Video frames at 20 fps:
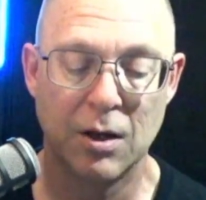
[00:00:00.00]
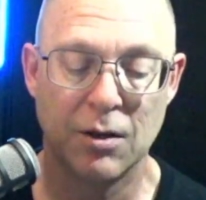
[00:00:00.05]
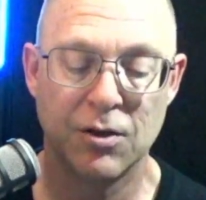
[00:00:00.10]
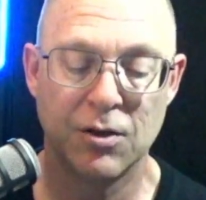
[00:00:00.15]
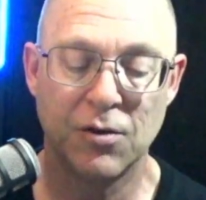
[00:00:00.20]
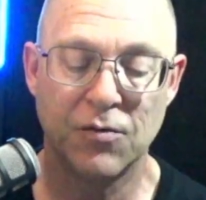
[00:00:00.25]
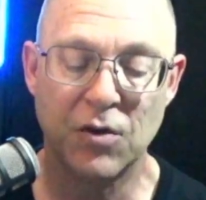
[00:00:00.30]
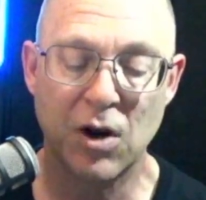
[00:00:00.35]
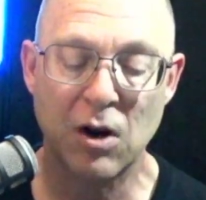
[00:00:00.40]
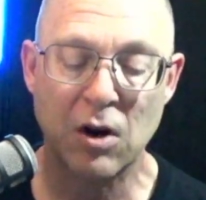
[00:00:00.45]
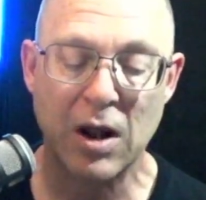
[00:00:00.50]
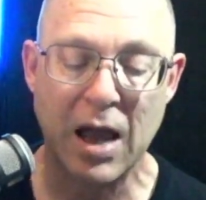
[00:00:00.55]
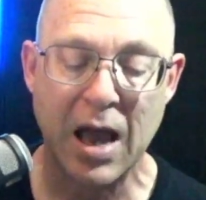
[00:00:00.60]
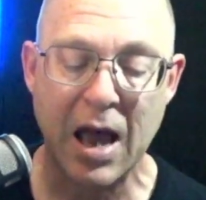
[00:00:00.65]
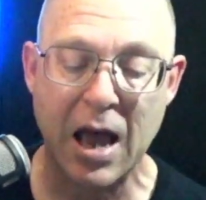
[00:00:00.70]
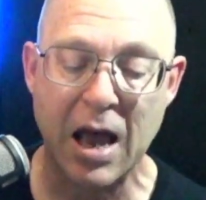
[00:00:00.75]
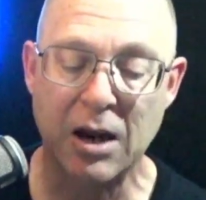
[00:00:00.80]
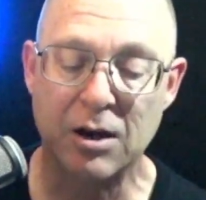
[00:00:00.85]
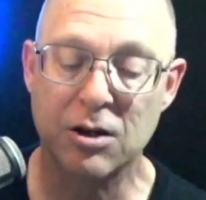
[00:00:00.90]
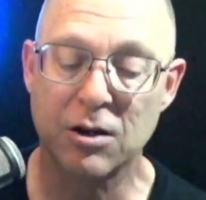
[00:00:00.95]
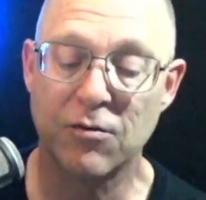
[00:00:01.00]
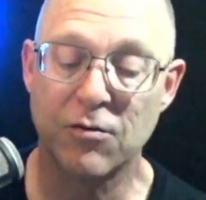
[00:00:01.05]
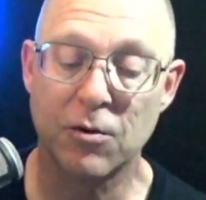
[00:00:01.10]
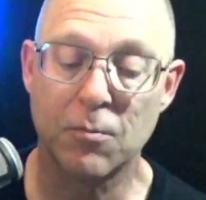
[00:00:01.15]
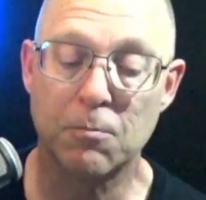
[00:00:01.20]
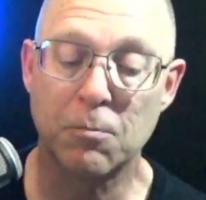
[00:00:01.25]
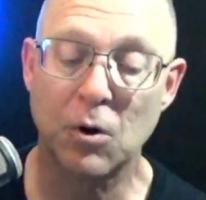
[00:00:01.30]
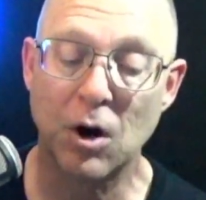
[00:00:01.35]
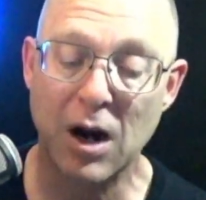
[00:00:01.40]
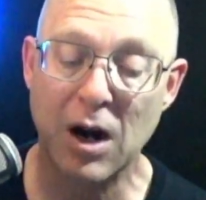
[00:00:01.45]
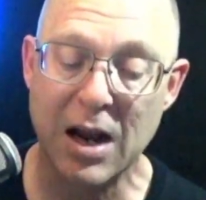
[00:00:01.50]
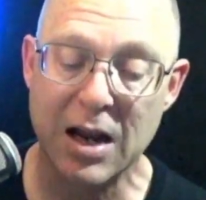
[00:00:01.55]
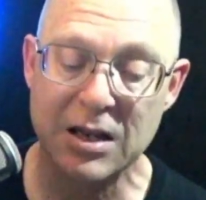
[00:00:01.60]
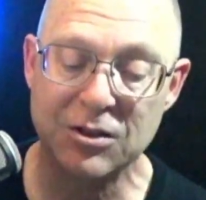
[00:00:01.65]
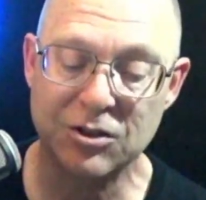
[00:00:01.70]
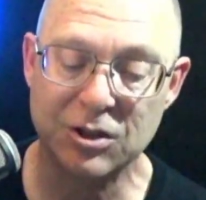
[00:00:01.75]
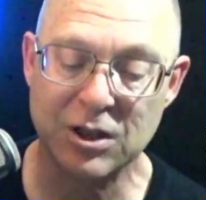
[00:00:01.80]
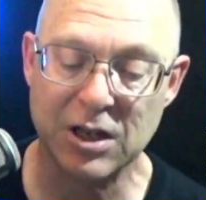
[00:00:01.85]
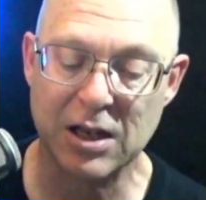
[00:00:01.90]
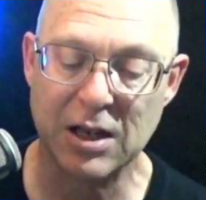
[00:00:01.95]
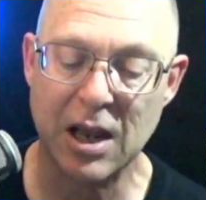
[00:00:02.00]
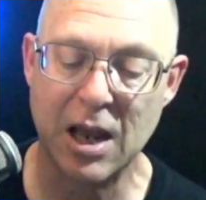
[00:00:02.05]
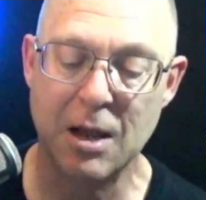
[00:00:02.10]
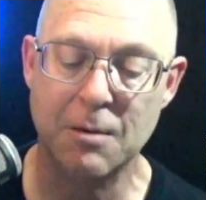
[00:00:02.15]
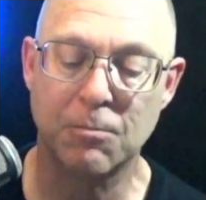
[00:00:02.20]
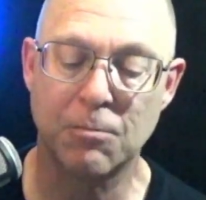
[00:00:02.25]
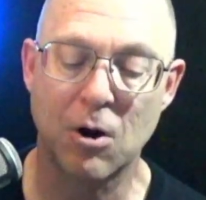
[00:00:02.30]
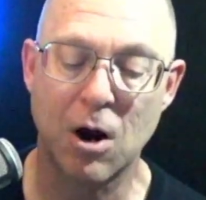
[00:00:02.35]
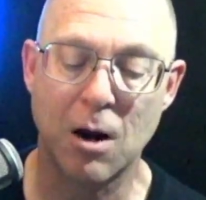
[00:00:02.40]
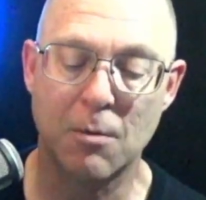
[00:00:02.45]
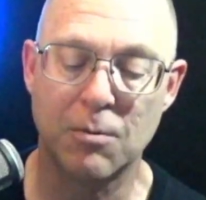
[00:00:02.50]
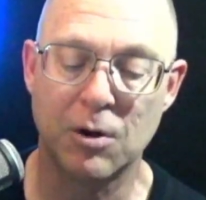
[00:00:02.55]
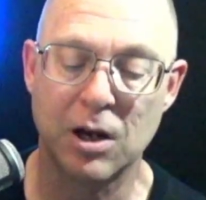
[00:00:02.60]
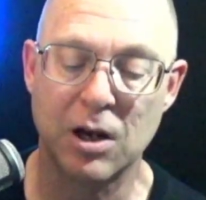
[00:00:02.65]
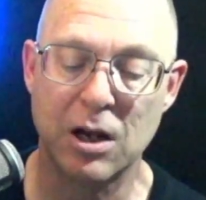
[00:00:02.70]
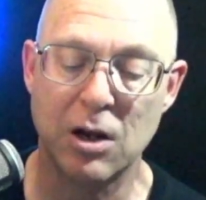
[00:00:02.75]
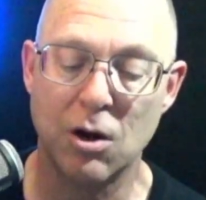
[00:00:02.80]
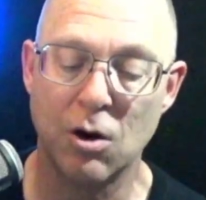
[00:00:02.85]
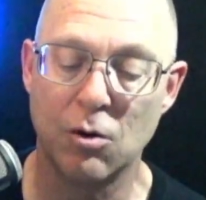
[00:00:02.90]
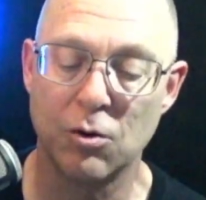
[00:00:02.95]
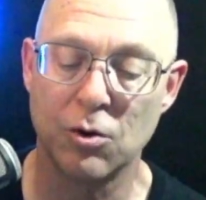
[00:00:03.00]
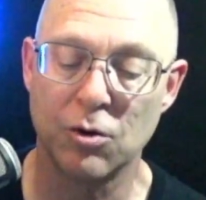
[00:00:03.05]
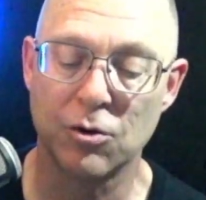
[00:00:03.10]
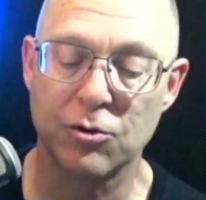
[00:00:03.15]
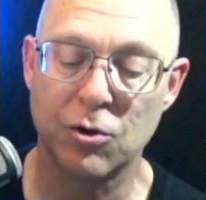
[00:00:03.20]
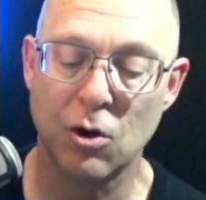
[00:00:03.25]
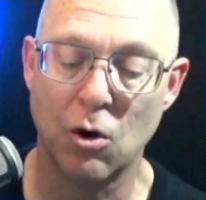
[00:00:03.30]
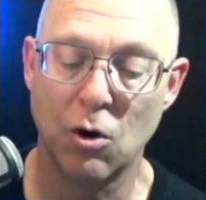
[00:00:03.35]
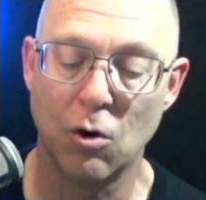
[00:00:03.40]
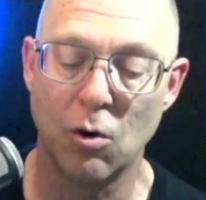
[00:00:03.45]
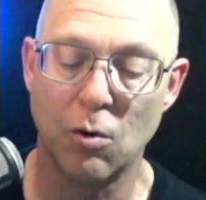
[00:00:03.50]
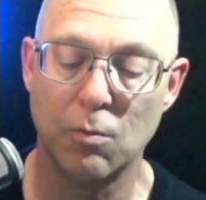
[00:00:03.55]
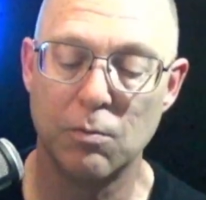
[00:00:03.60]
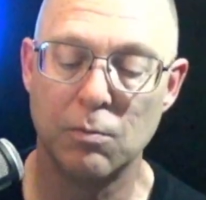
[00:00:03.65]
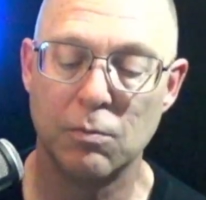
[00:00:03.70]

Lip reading: the very act of appraising a property owner's home,